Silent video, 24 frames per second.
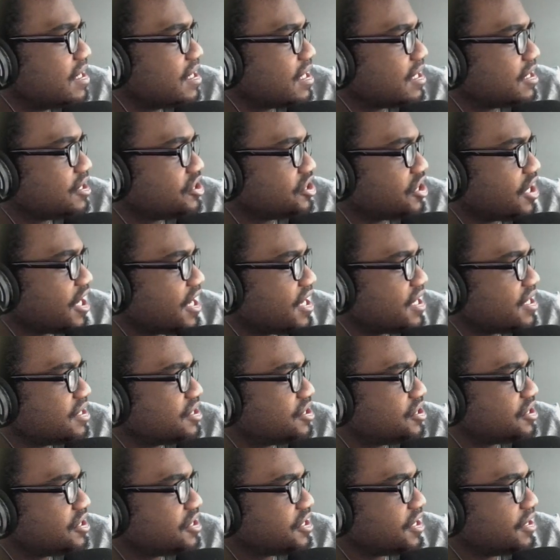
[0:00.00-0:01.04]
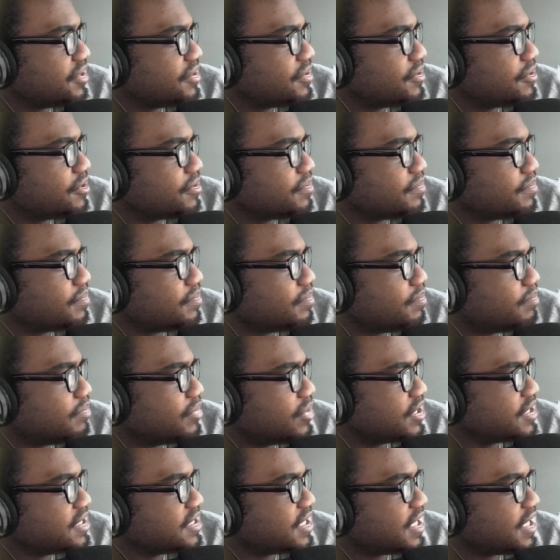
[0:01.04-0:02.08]
Change shield
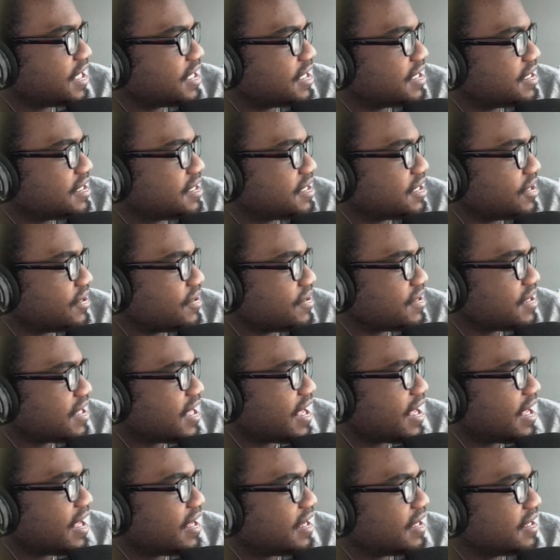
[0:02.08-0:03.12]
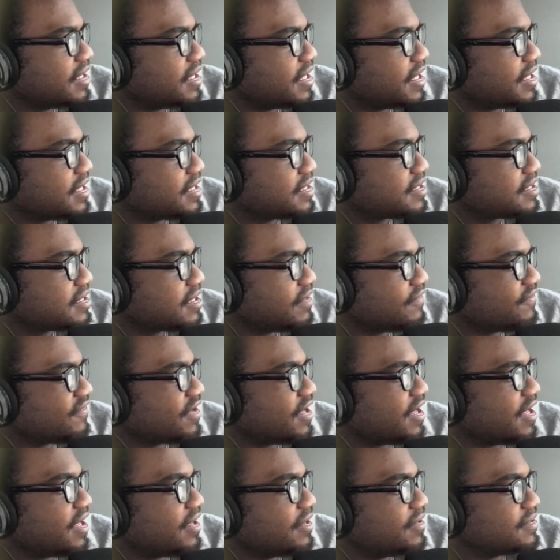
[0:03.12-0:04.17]
possess so that less of a
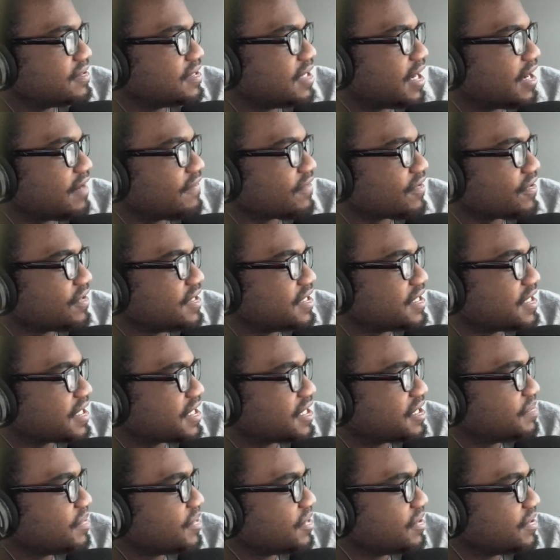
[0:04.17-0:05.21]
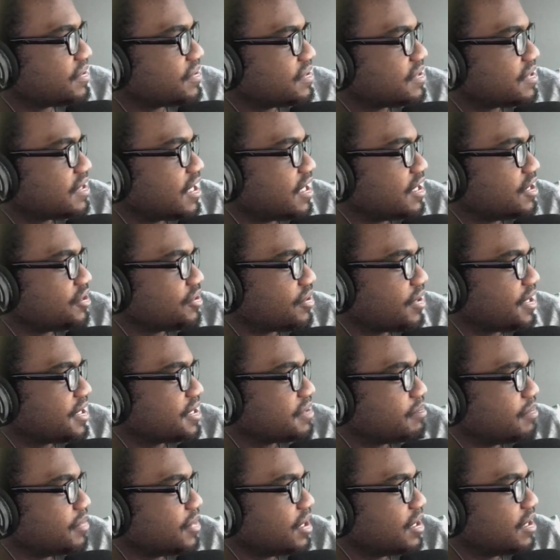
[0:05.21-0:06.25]
Helldiver is exposed. Address
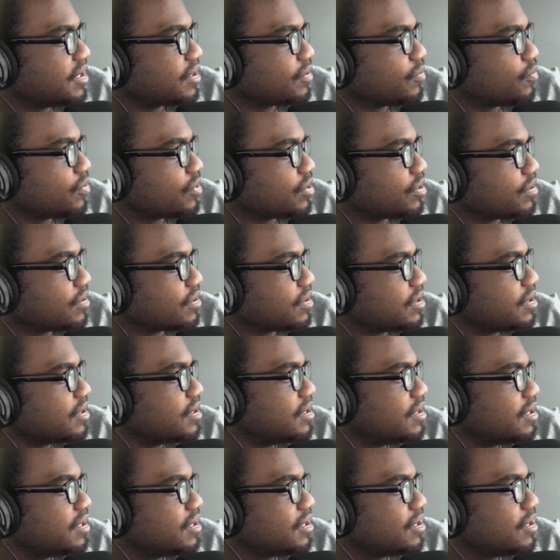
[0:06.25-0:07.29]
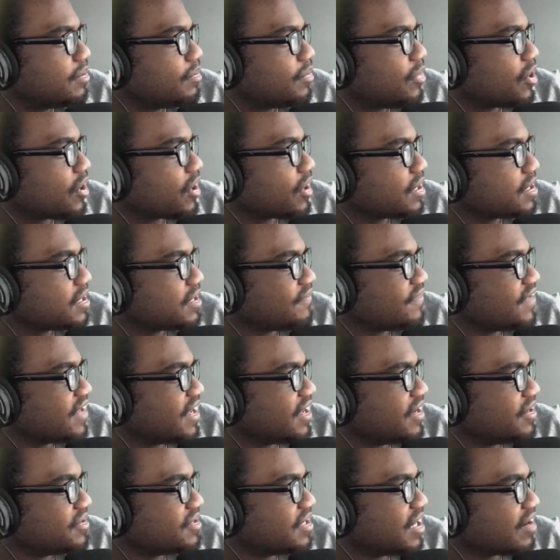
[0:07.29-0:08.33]
bug where parts of the
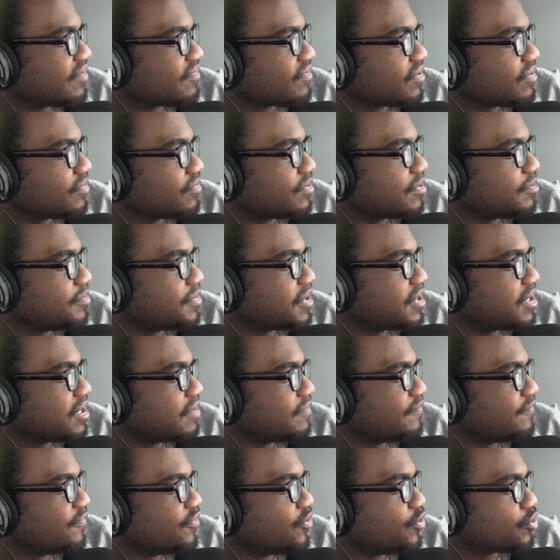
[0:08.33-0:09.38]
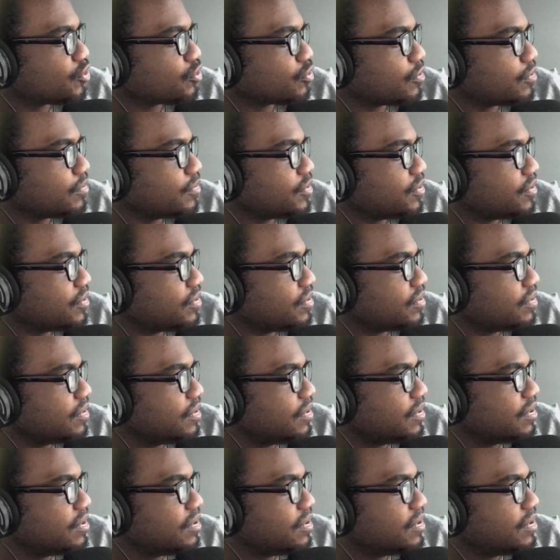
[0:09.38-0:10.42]
Helldiver would become vulnerable
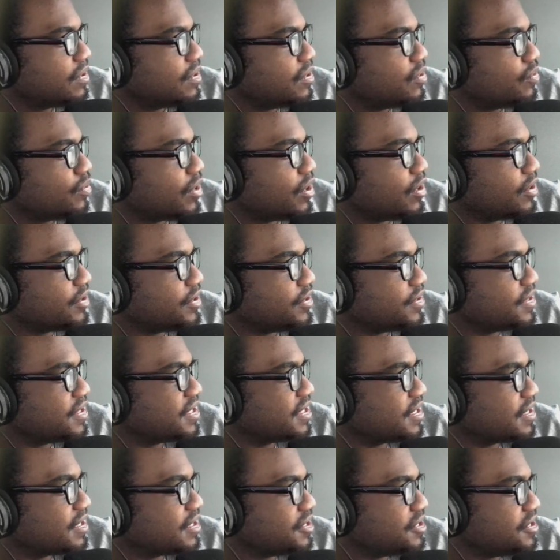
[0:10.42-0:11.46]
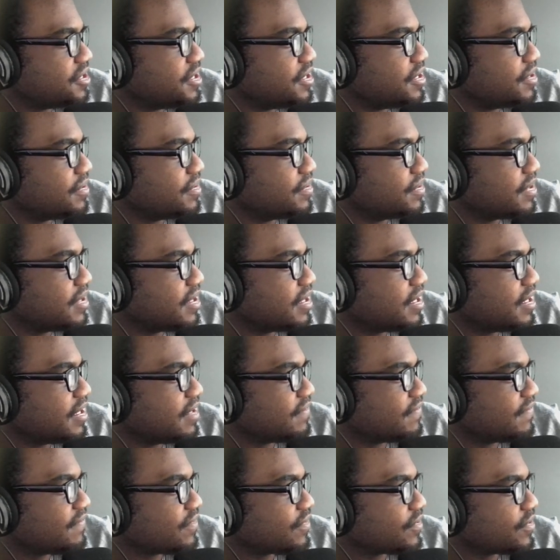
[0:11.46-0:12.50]
while using the shield in
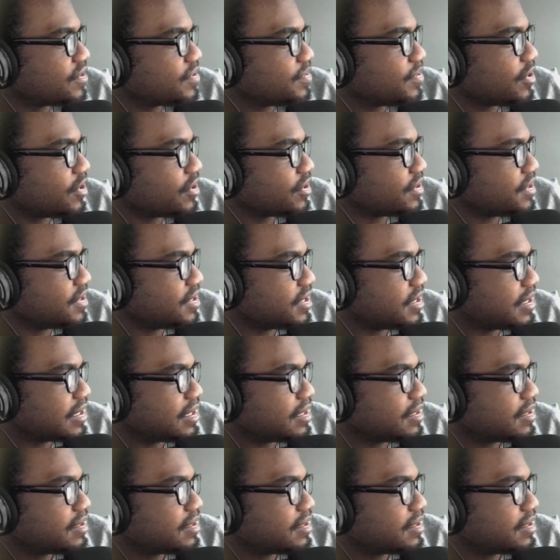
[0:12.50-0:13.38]
first person.